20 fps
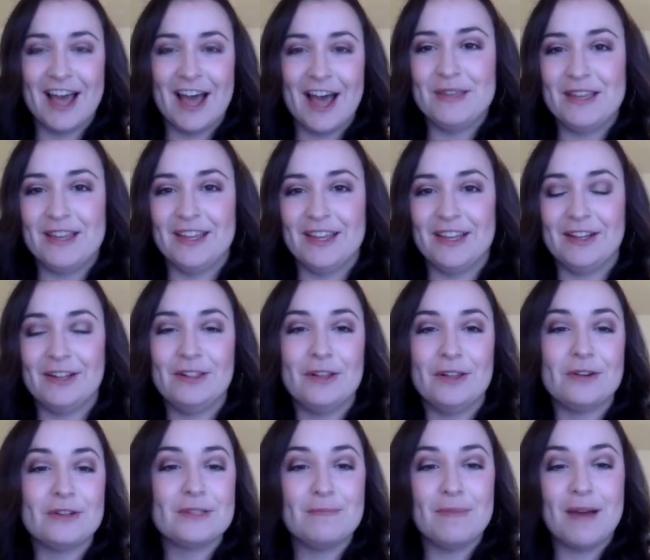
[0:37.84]
being
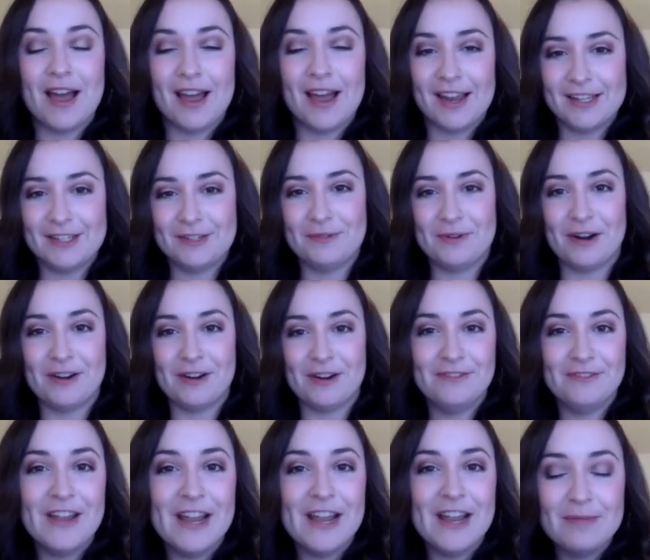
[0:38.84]
close by to our
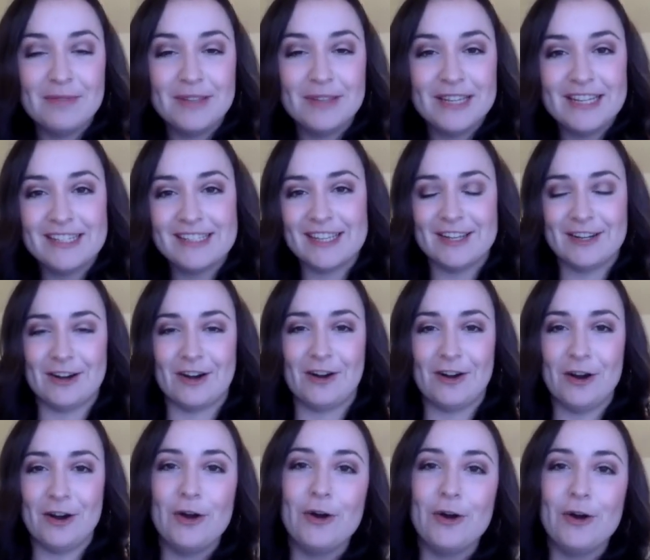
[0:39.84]
families and our
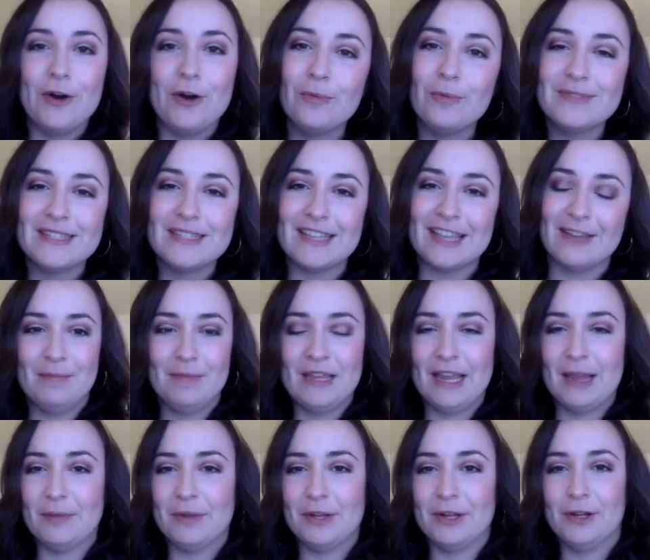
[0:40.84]
homes, being
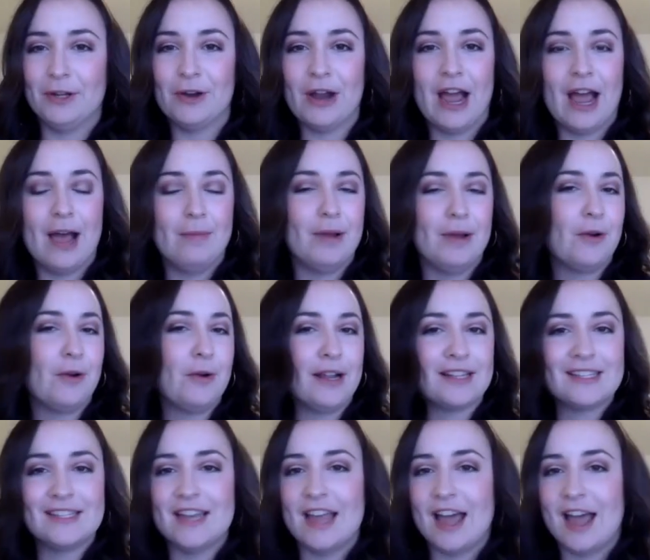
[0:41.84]
able to grab a quick
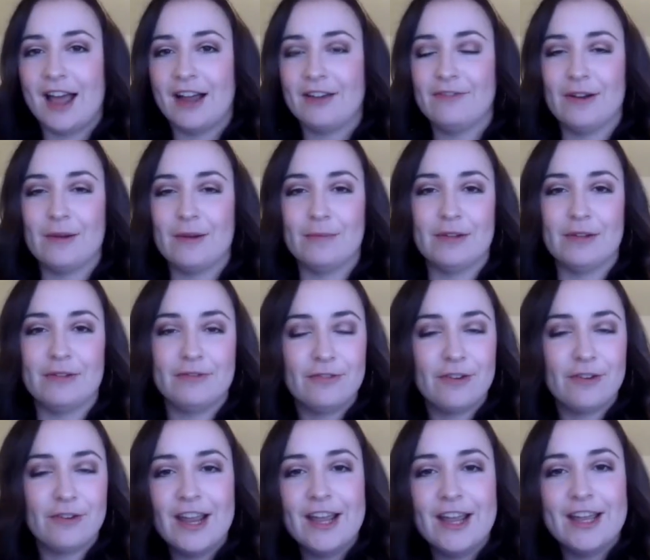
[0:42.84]
snack from the
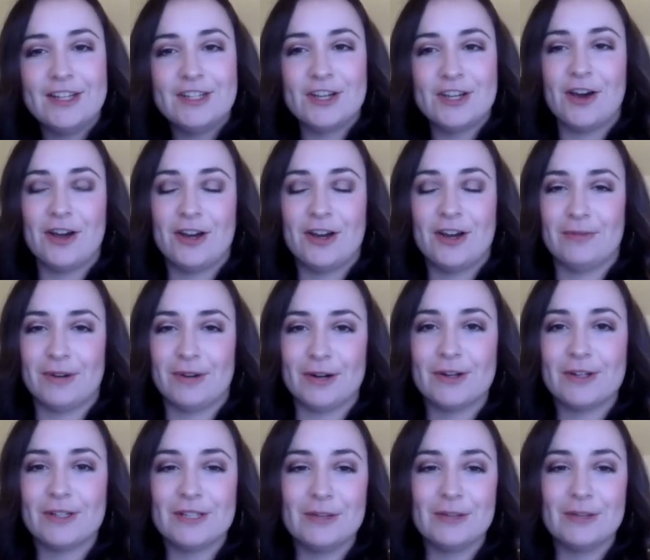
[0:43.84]
fridge on a
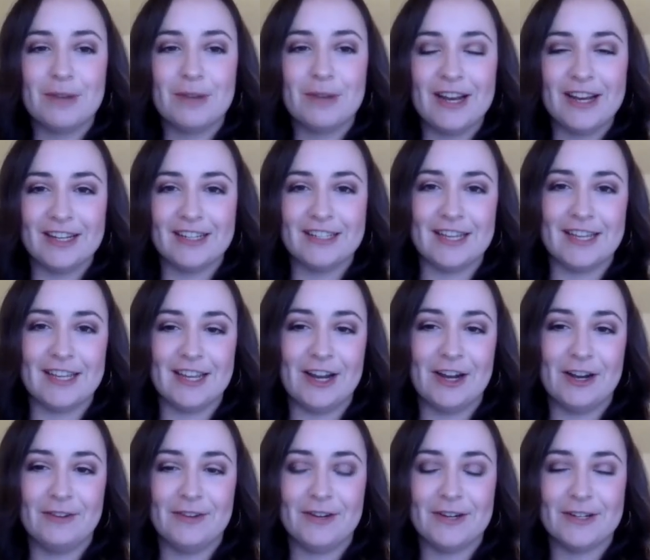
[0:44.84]
rehearsal break and take
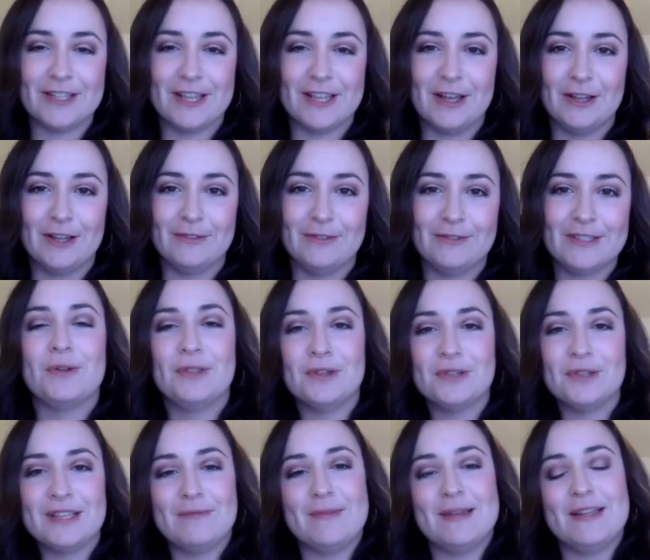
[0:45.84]
care of ourselves. Those
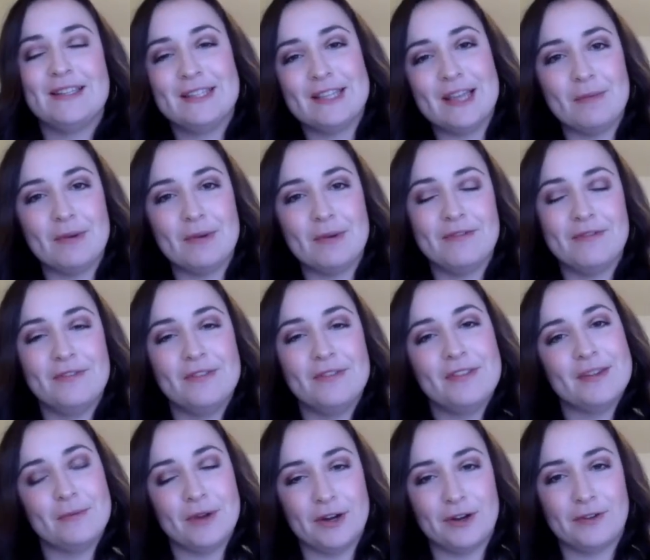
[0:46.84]
have been some of the
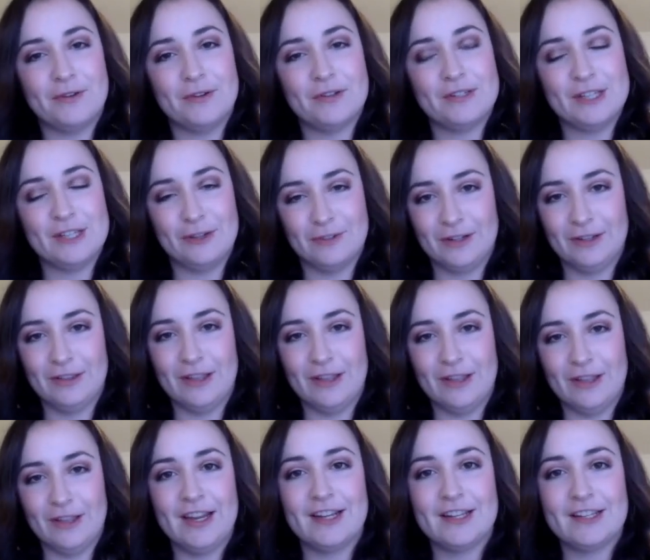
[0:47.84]
wonderful silver
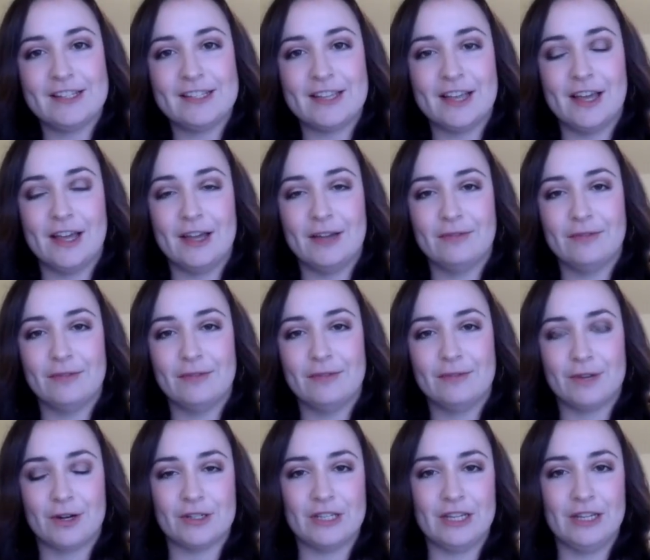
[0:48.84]
linings of
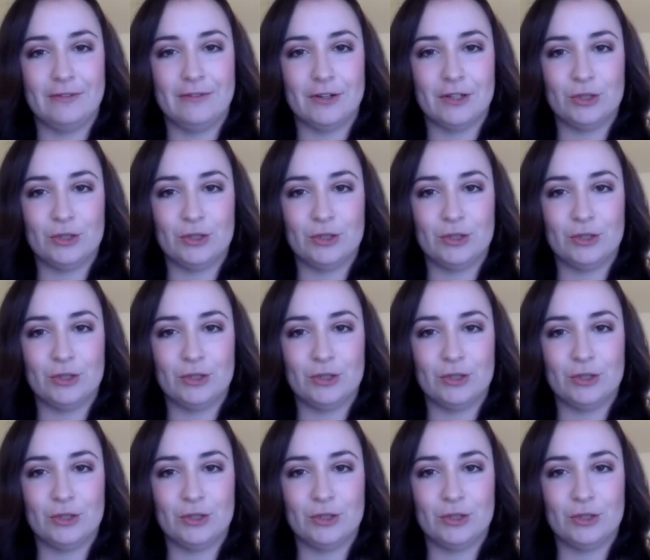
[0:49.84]
rehearsing